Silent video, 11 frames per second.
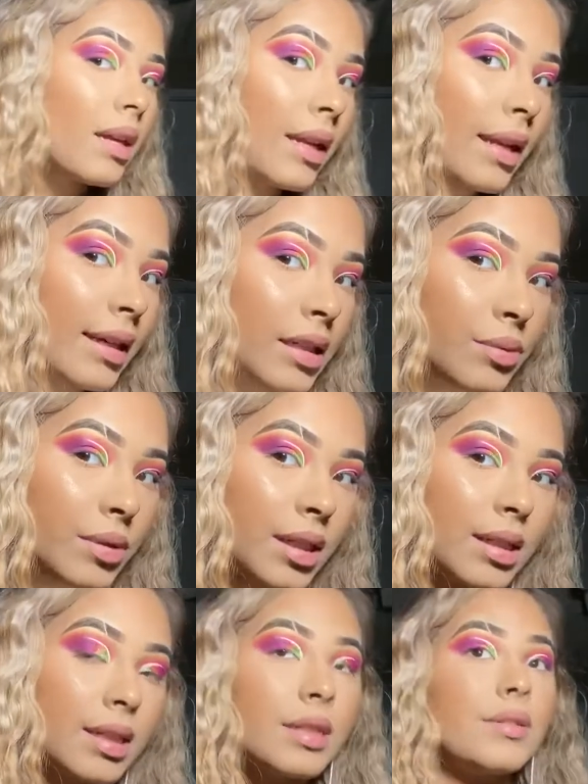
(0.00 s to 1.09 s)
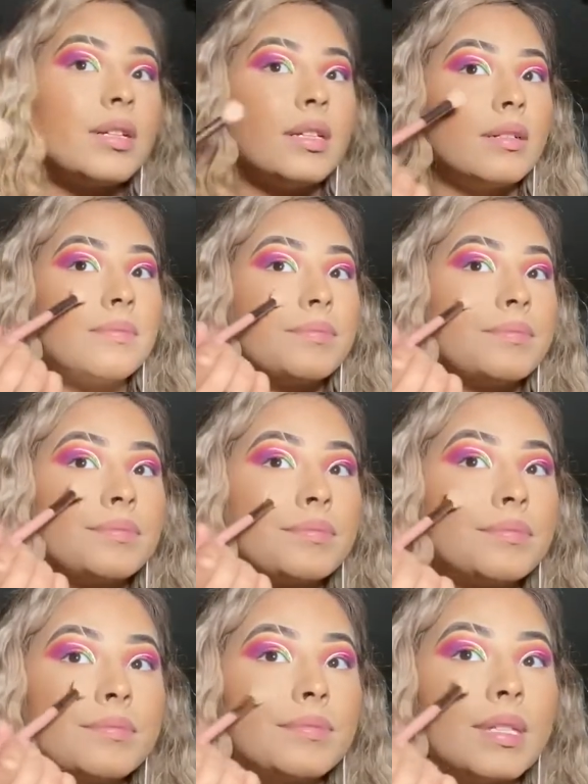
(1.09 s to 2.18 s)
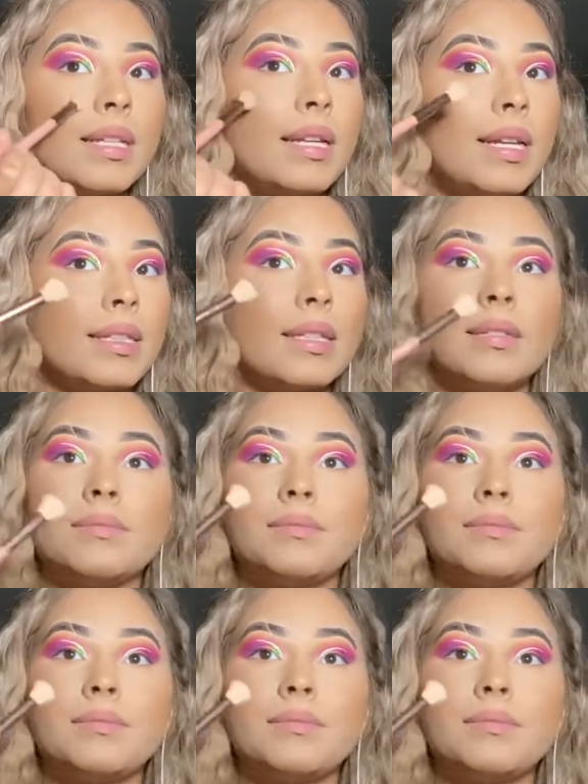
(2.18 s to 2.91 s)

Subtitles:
Like it's really glittery. And I like that.